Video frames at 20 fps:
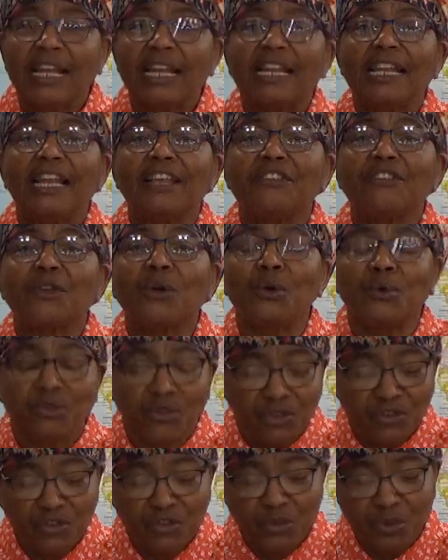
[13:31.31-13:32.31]
Let's go
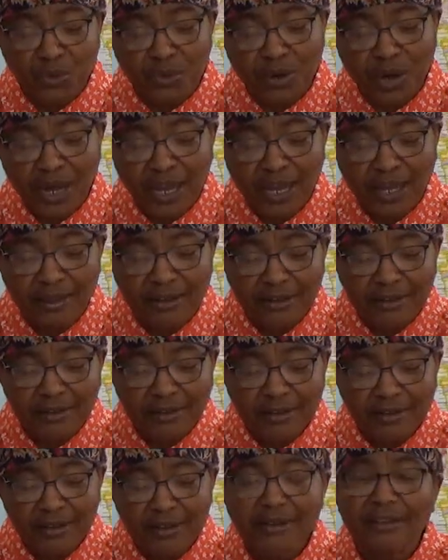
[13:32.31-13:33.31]
to Sirach,
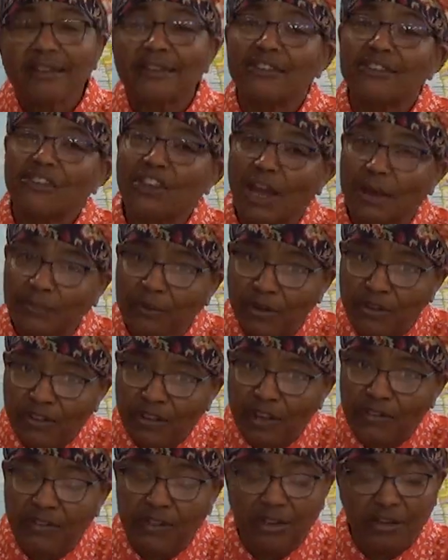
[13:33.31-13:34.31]
chapter
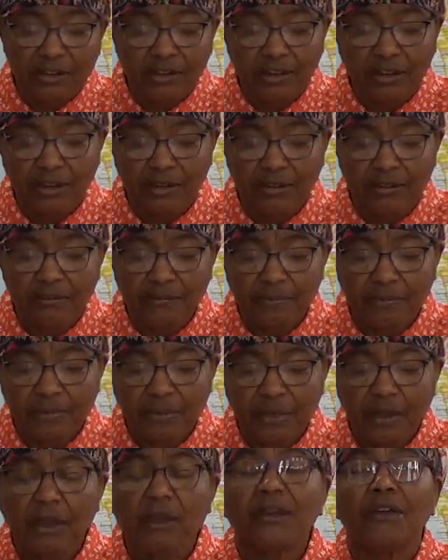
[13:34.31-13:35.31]
17,
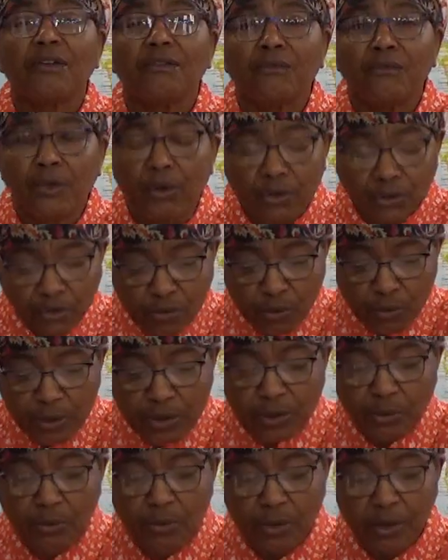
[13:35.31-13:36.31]
verse
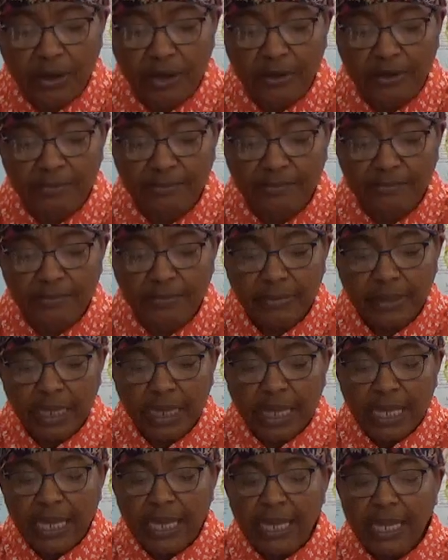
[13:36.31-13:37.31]
21.
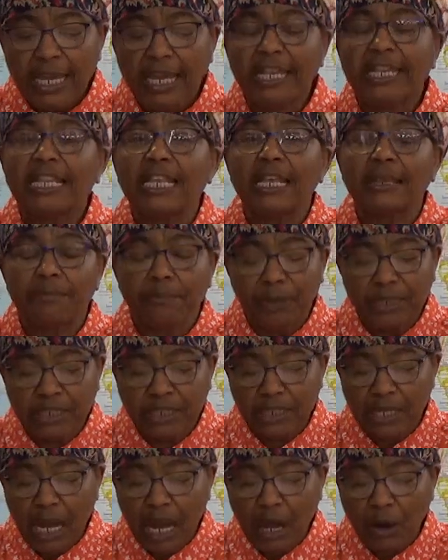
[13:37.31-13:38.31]
It said,
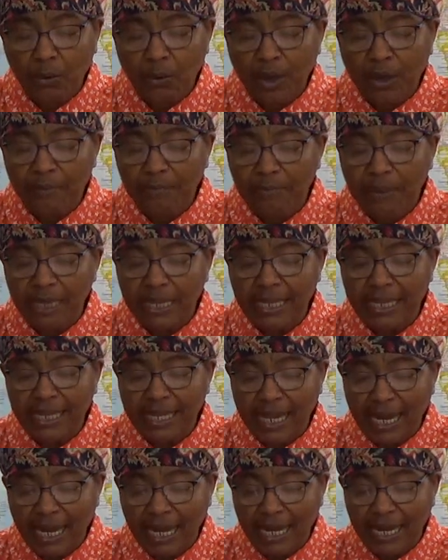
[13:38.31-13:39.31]
But Yahweh being
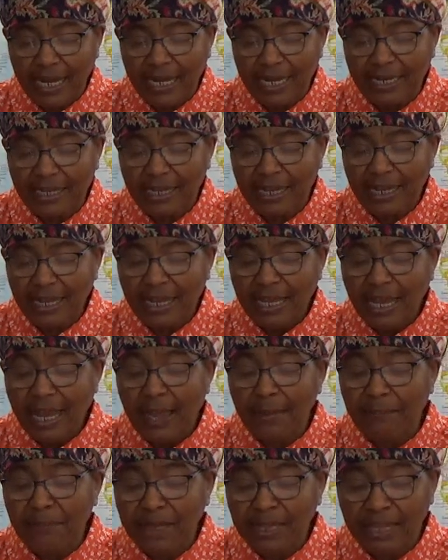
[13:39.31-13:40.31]
kind
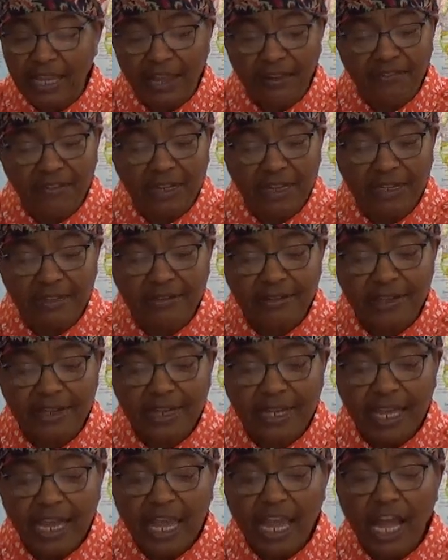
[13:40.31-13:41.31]
and benevolent,
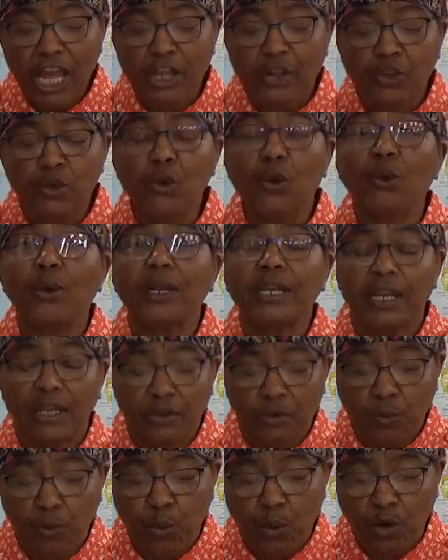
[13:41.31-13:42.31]
and knowing
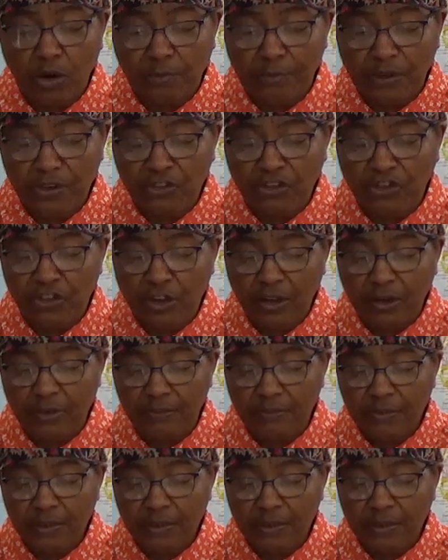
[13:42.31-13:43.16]
his workmanship,